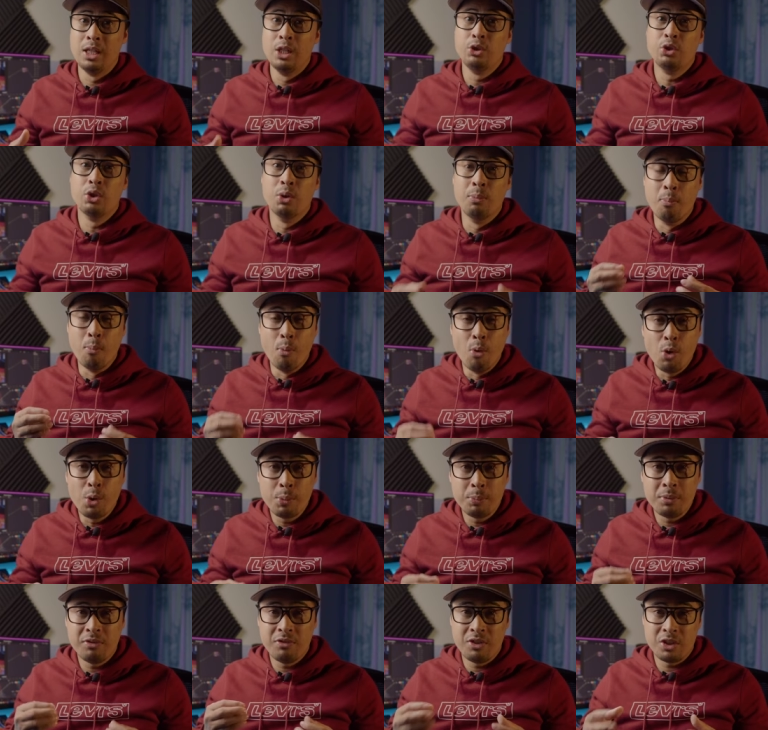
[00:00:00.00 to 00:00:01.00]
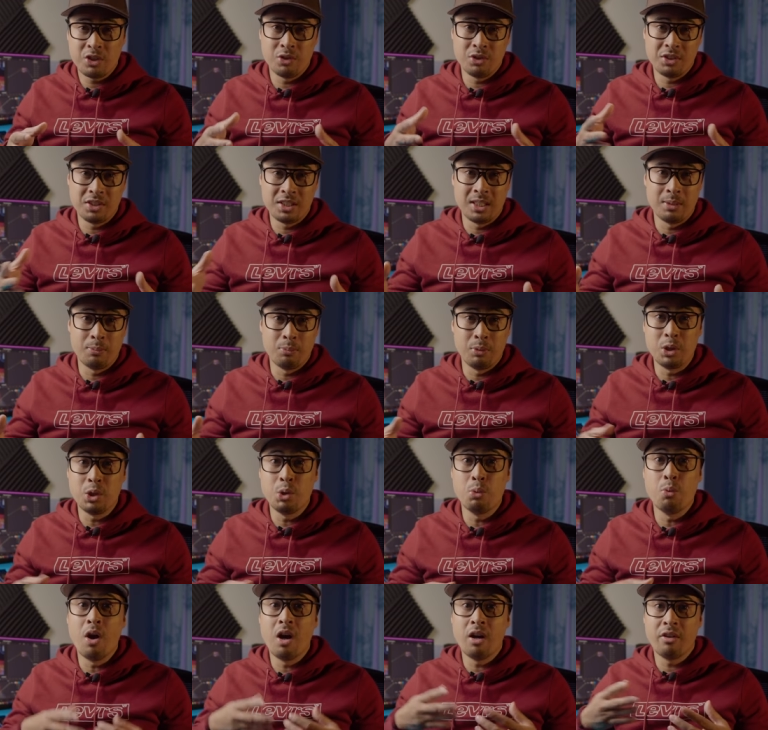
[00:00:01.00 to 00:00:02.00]
to a more professional setup when
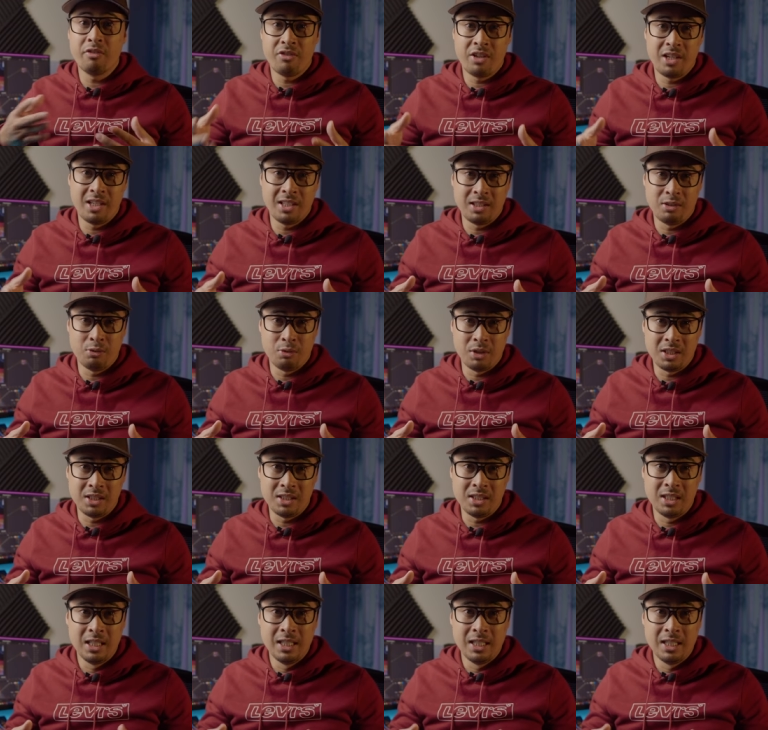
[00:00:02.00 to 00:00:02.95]
you are finally ready